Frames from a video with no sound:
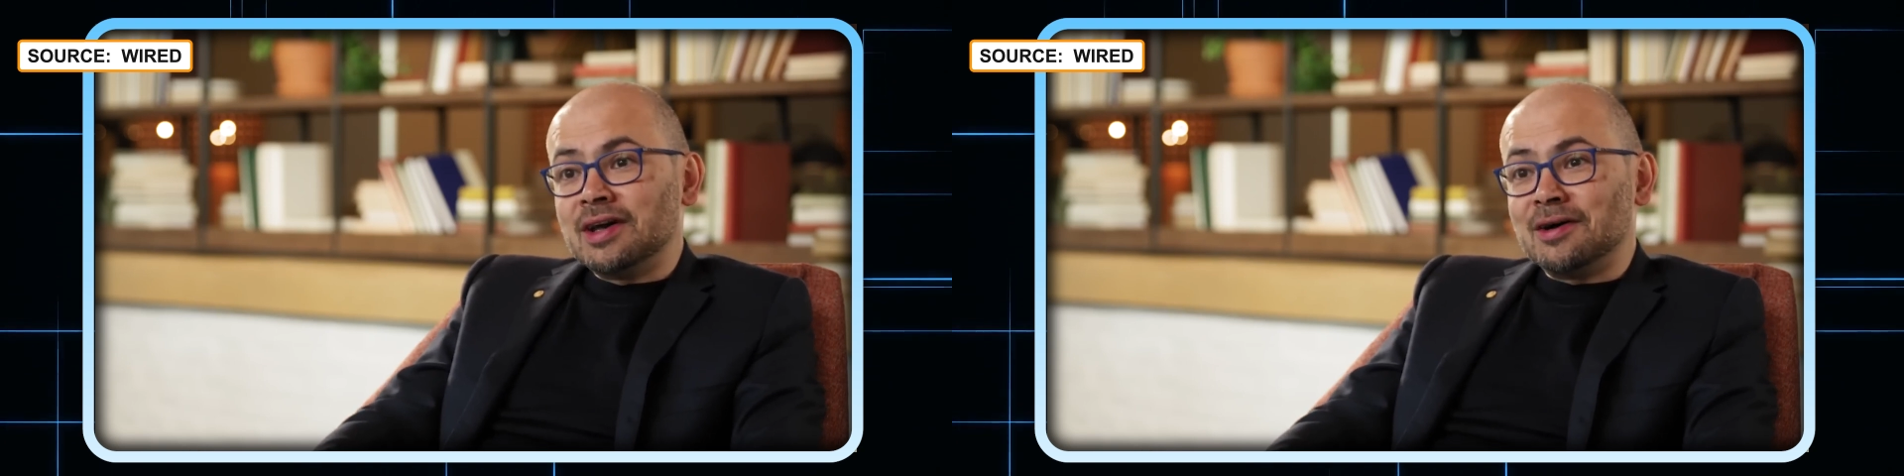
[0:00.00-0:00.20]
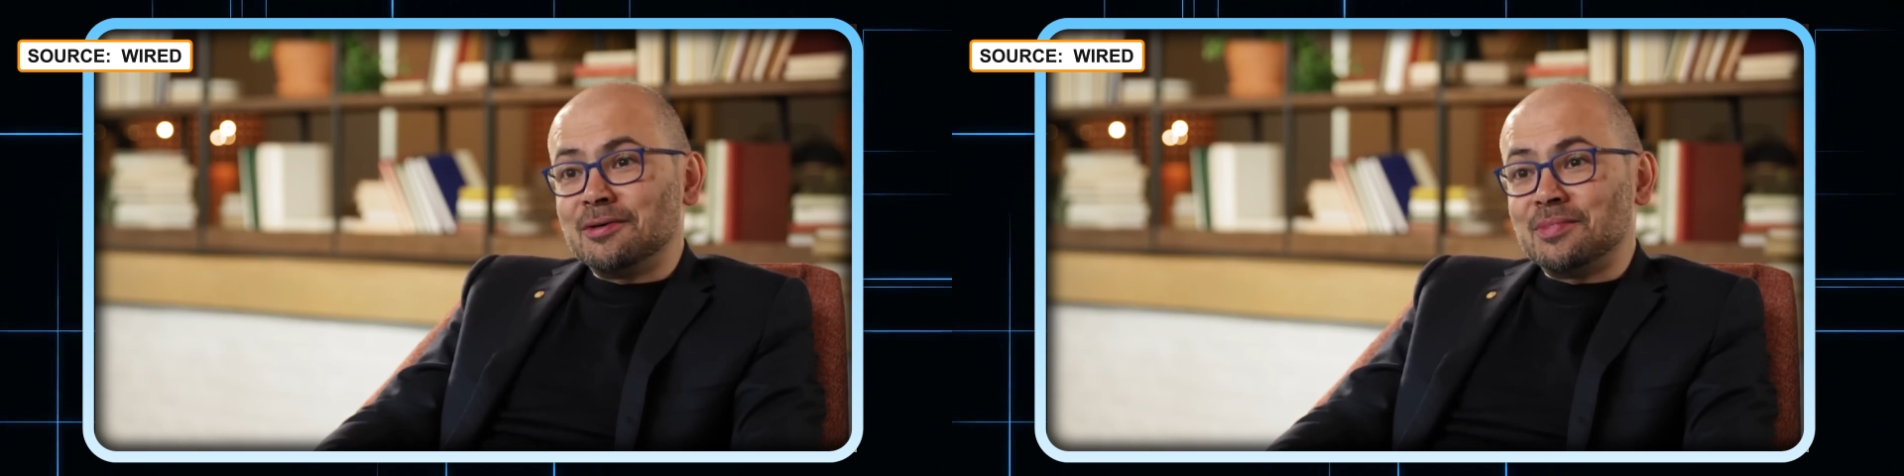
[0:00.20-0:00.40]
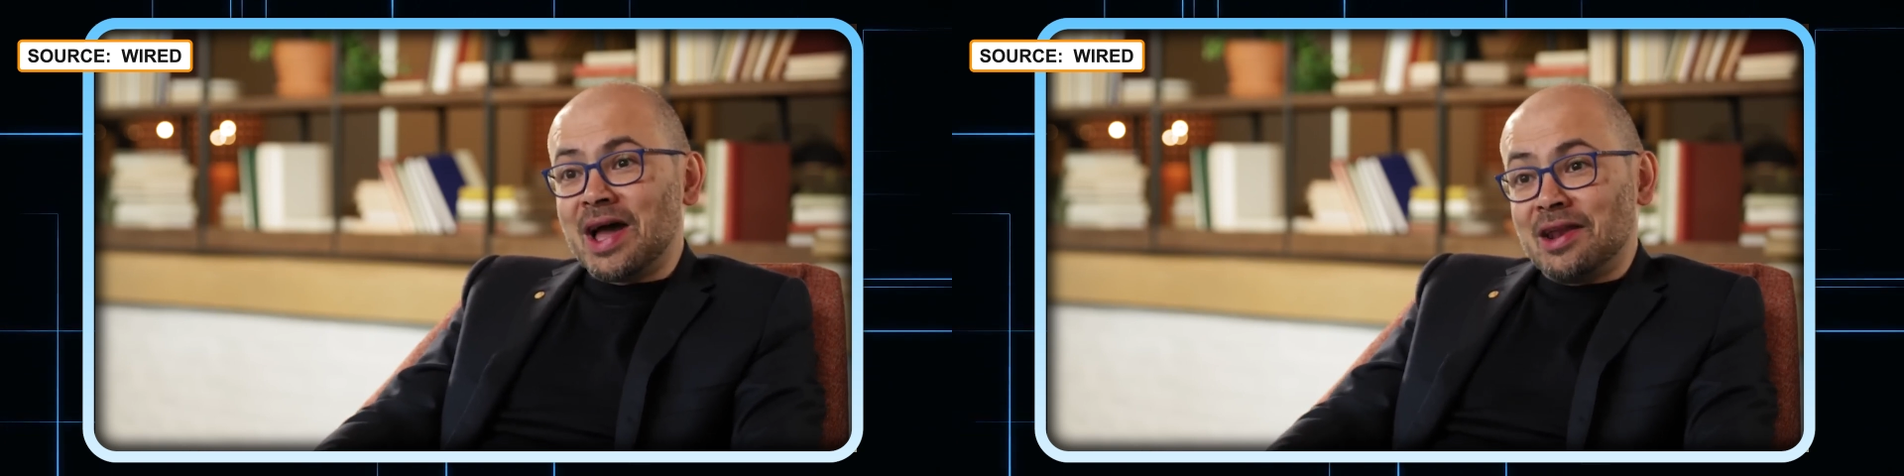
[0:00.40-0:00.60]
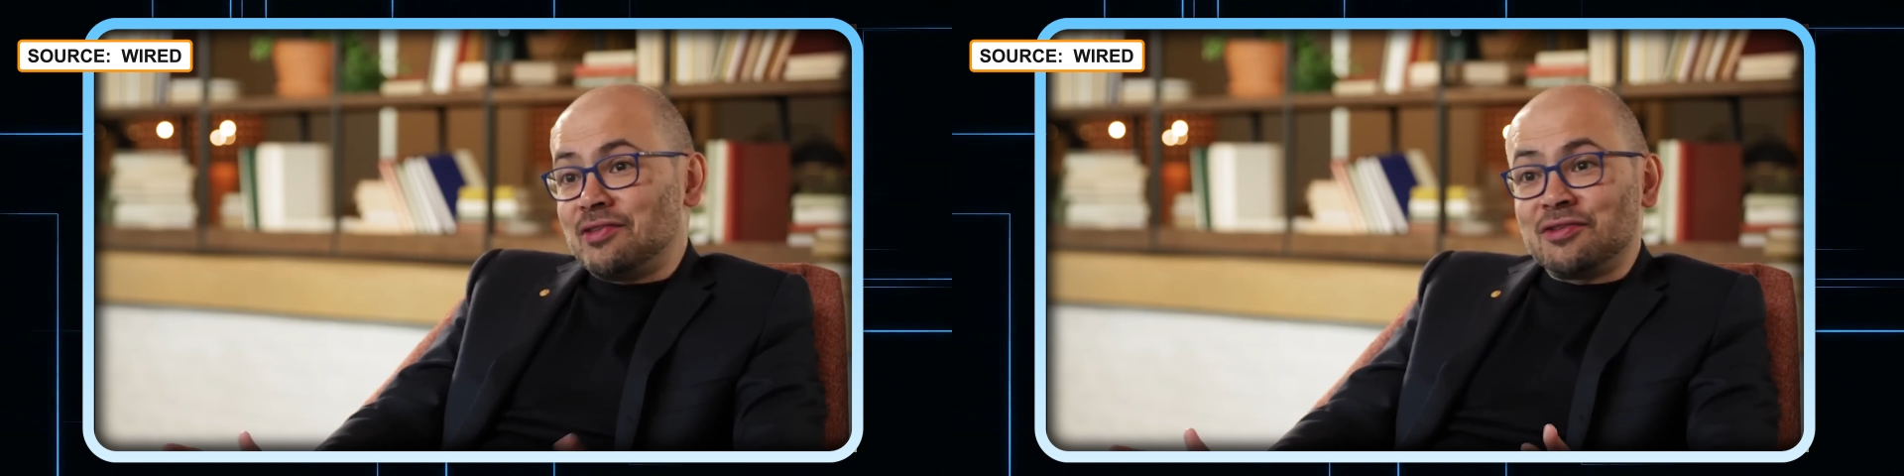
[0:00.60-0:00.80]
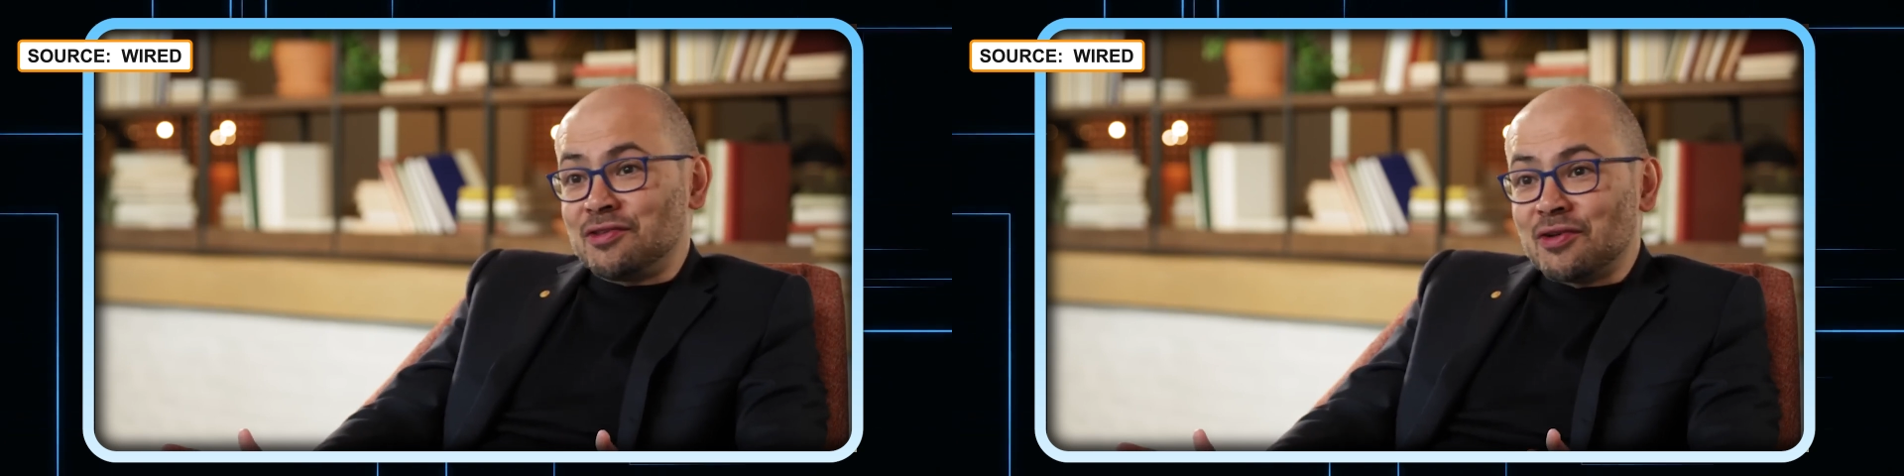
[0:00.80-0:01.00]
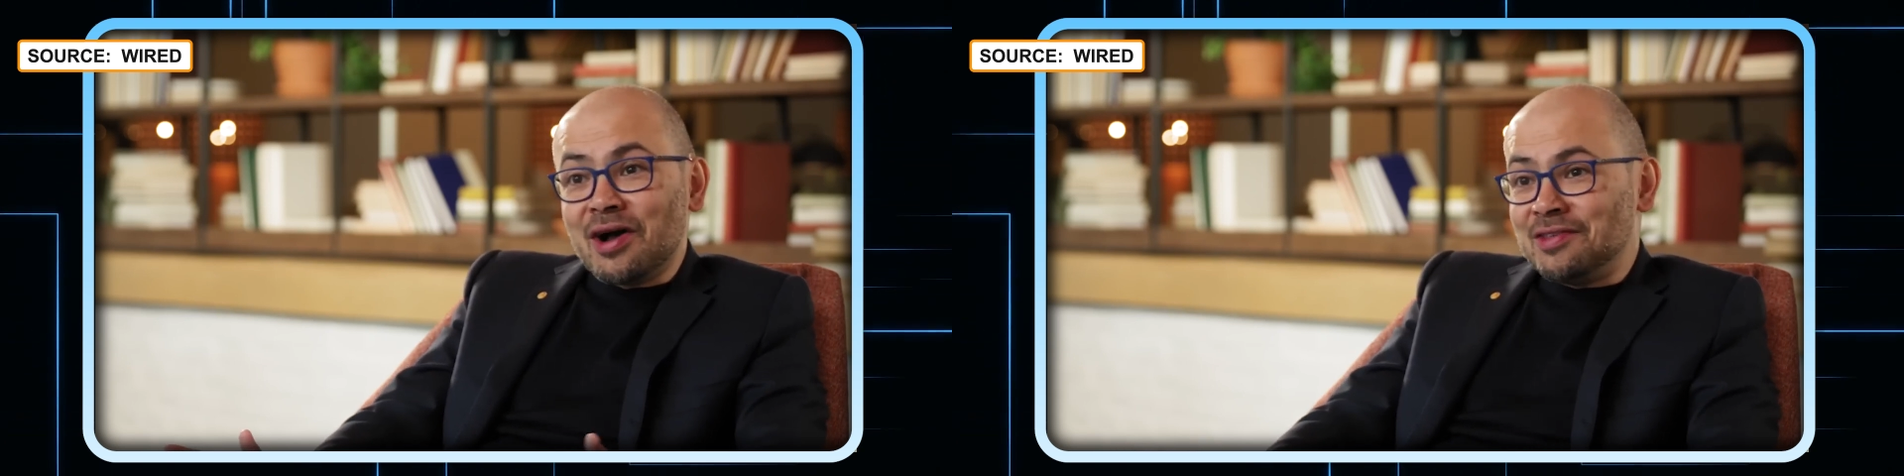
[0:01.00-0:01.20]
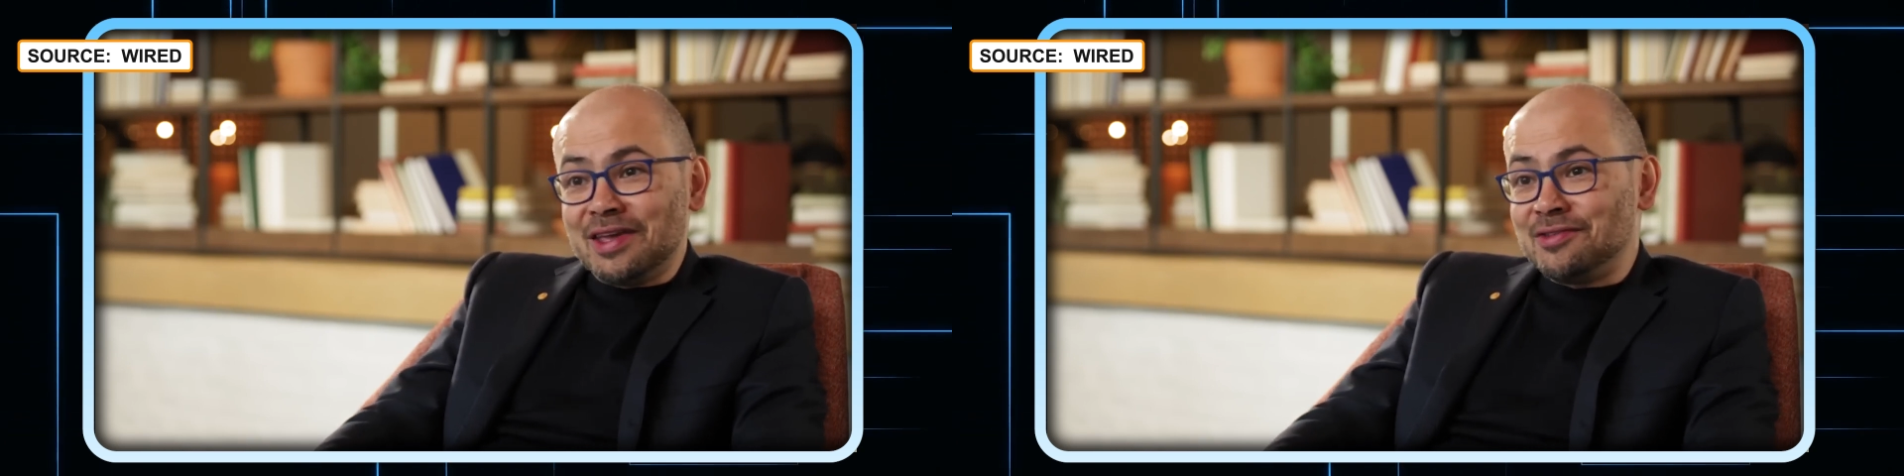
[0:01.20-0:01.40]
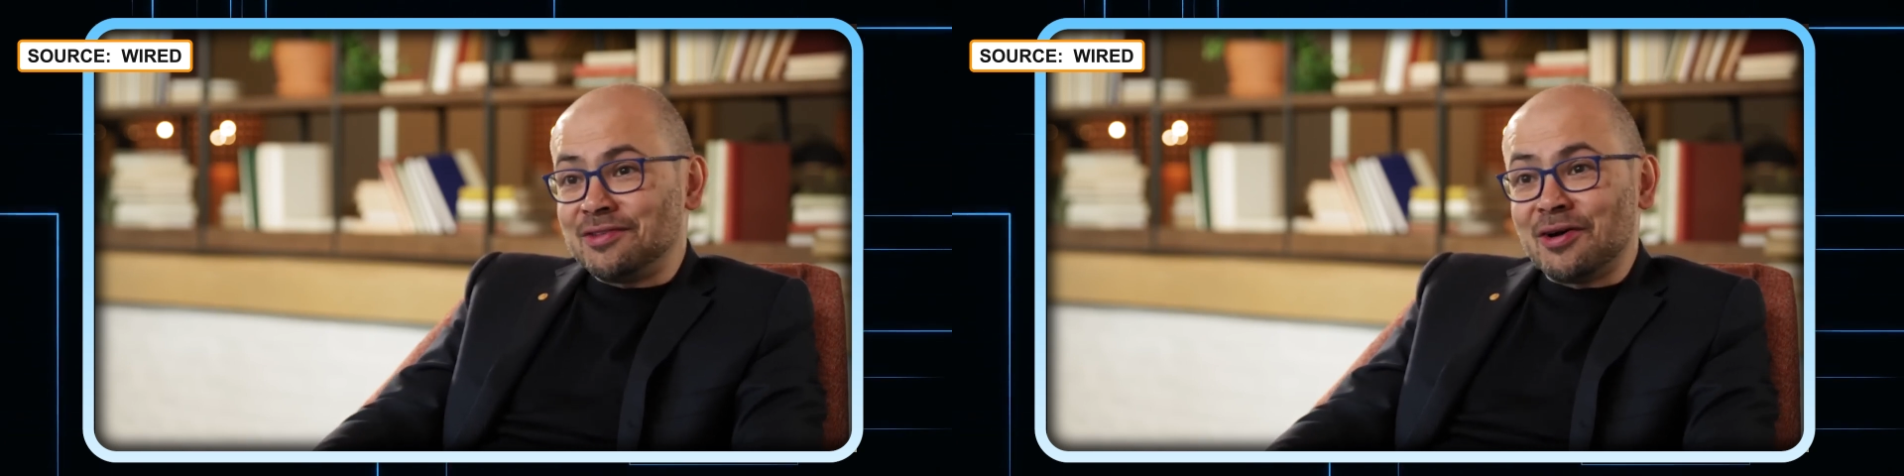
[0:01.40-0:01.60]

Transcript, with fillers: Um, and as a society. Yeah.